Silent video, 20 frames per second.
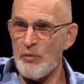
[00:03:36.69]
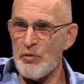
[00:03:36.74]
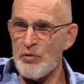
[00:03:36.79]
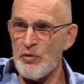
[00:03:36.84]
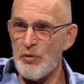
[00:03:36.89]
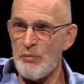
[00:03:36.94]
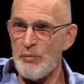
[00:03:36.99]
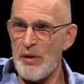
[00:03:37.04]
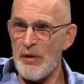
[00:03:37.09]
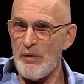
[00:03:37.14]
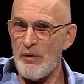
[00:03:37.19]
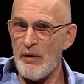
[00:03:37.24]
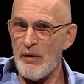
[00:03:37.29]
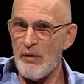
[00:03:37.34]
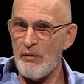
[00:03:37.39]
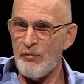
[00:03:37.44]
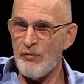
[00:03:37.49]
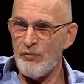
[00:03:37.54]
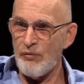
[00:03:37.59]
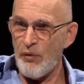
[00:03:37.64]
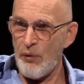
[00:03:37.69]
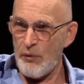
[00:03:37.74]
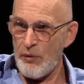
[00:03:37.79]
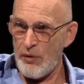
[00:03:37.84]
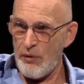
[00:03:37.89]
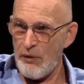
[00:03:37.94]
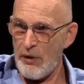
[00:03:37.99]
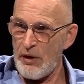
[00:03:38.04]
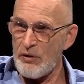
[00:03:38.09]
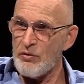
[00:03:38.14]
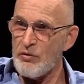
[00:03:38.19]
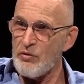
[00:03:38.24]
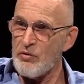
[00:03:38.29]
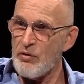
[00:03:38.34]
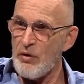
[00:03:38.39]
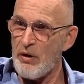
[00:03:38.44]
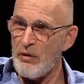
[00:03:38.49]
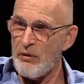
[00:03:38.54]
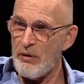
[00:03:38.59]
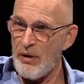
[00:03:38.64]
which would be their forward direction
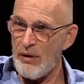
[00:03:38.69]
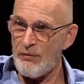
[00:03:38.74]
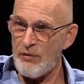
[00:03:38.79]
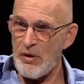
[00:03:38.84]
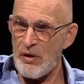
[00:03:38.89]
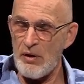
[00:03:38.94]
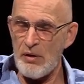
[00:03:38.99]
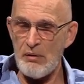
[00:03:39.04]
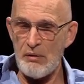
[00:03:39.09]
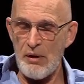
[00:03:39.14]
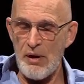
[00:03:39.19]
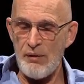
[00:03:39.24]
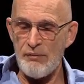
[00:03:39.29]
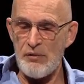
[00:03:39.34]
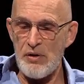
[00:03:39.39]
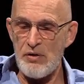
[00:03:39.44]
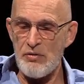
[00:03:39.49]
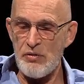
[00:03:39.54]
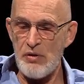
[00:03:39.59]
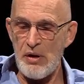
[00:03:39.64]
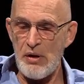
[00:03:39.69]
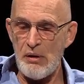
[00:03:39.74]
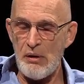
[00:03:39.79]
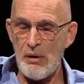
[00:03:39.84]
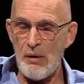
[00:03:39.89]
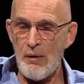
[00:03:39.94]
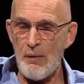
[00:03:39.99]
center, FDC.